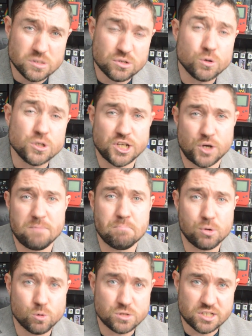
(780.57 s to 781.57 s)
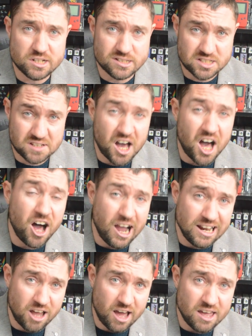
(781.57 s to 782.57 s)
was also important to
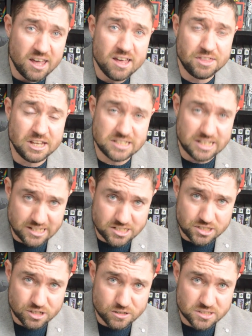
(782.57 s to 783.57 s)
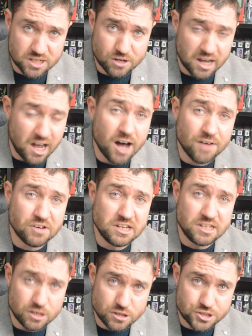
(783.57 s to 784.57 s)
highlight this issue so that other
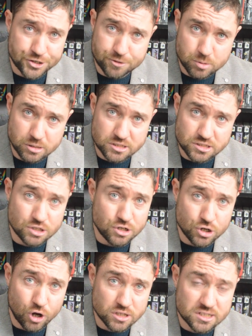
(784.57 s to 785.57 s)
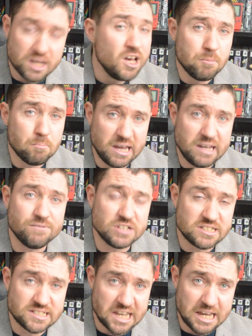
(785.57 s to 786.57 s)
YouTubers do not make
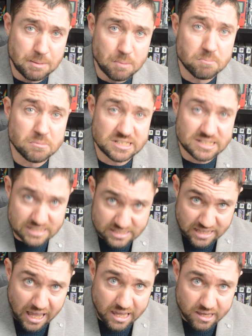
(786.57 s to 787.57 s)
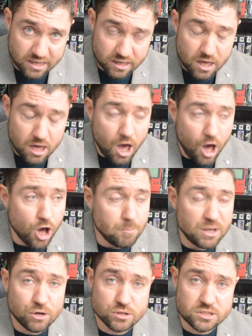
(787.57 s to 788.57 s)
the same mistake.
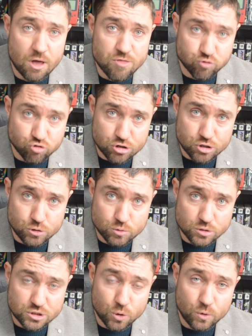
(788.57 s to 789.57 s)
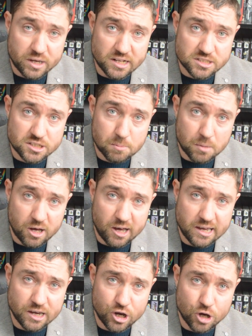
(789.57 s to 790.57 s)
Because through talking to
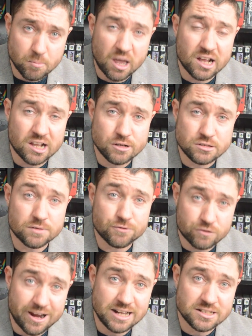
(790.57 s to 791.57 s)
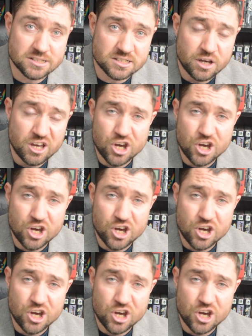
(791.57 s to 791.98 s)
my close friends,